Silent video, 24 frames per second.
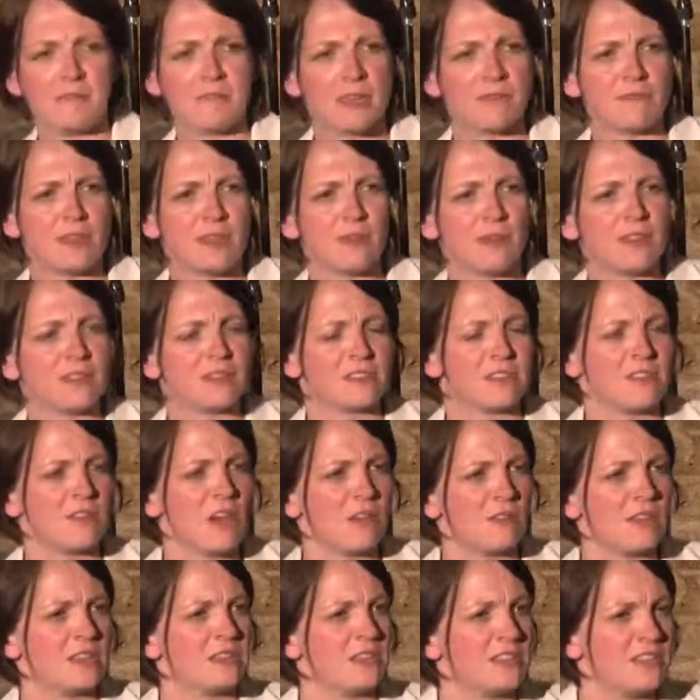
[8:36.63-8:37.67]
If anyone doesn't
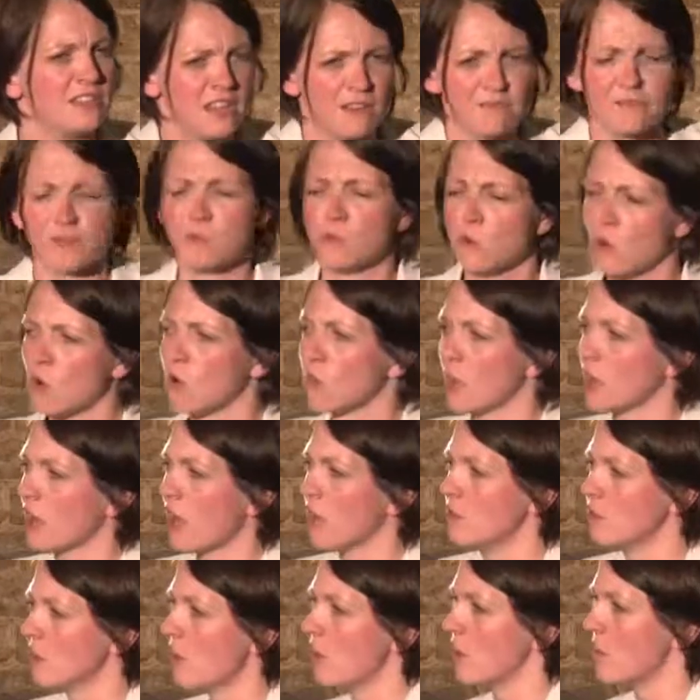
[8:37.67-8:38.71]
know, there's a civil war that
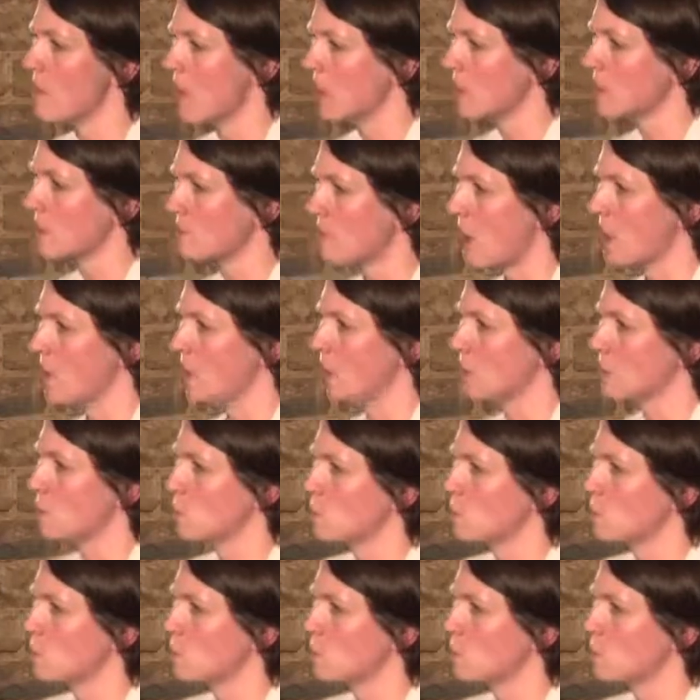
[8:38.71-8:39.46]
goes on amongst smokers